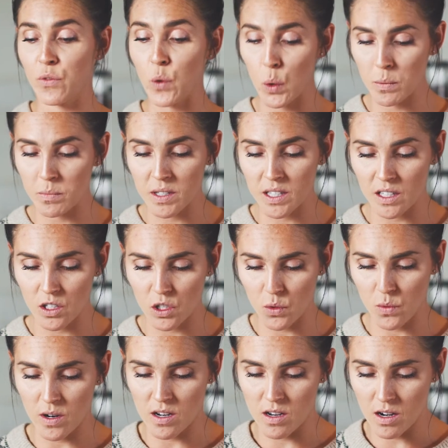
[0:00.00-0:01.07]
forms into
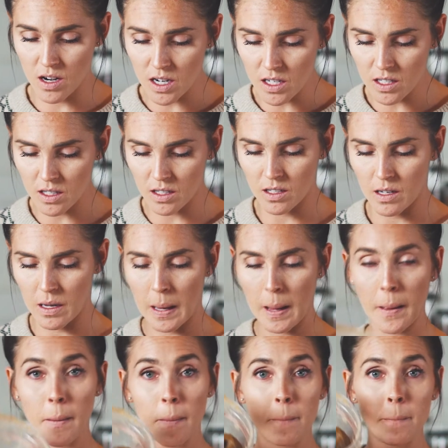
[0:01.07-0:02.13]
a nice
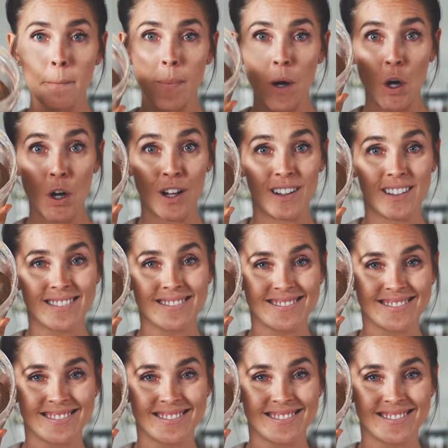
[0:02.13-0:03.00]
ball.